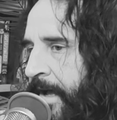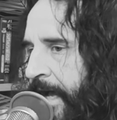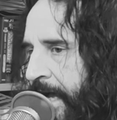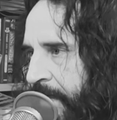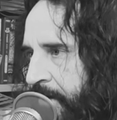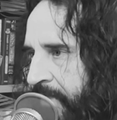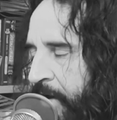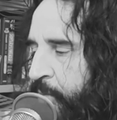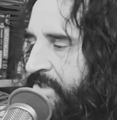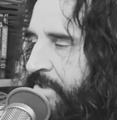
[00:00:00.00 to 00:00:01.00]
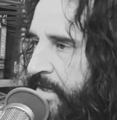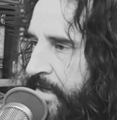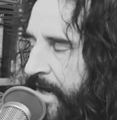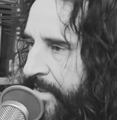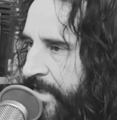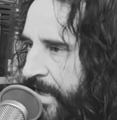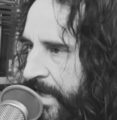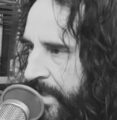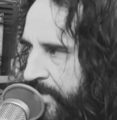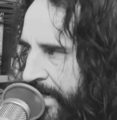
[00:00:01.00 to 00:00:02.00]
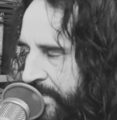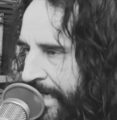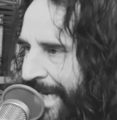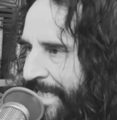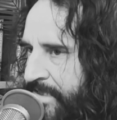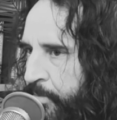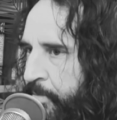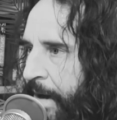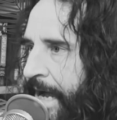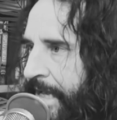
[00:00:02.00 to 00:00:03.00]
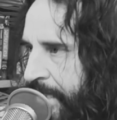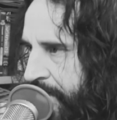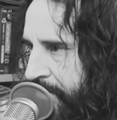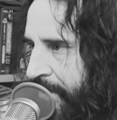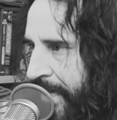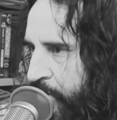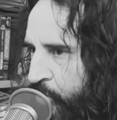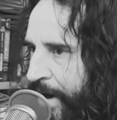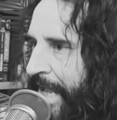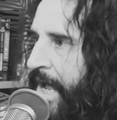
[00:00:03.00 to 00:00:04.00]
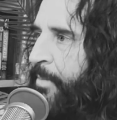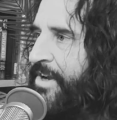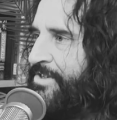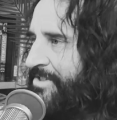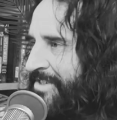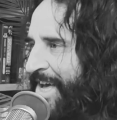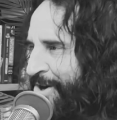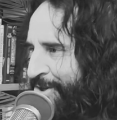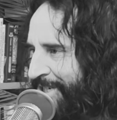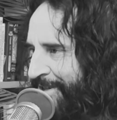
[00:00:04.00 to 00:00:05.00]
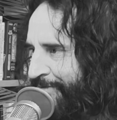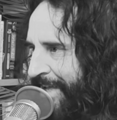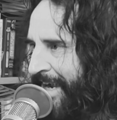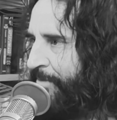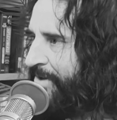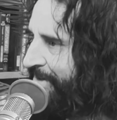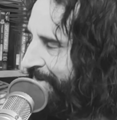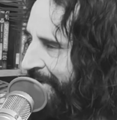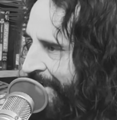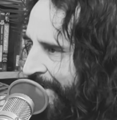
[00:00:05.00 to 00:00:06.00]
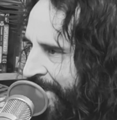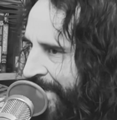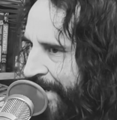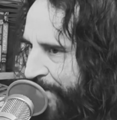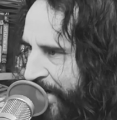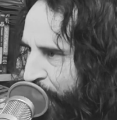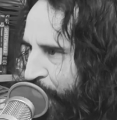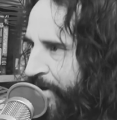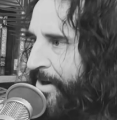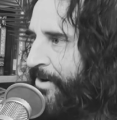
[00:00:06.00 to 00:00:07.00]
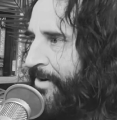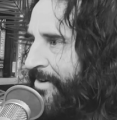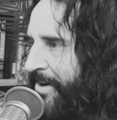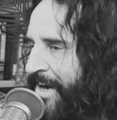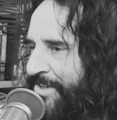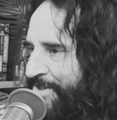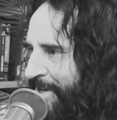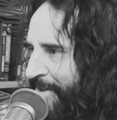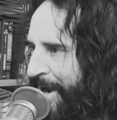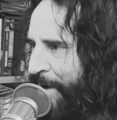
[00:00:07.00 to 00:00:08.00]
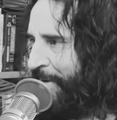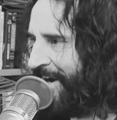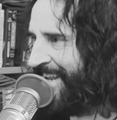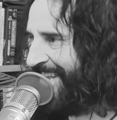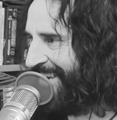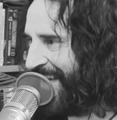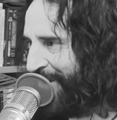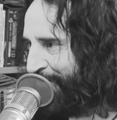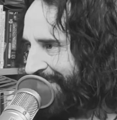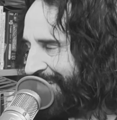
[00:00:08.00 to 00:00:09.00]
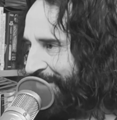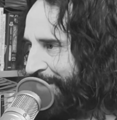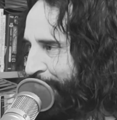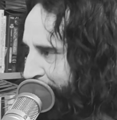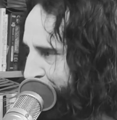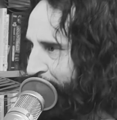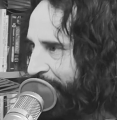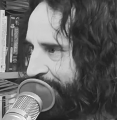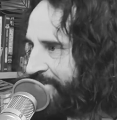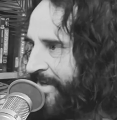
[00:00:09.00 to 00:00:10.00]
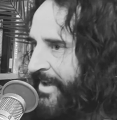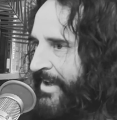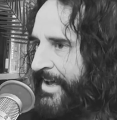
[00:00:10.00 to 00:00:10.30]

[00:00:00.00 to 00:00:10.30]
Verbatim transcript: And and then we see, I think, in the nineteen eighties, a buy-in into like the Reaganomics energy of like, I'm going to have my career, you know, I didn't sell out, I bought in kind of mentality from the boomers. Mm-hmm.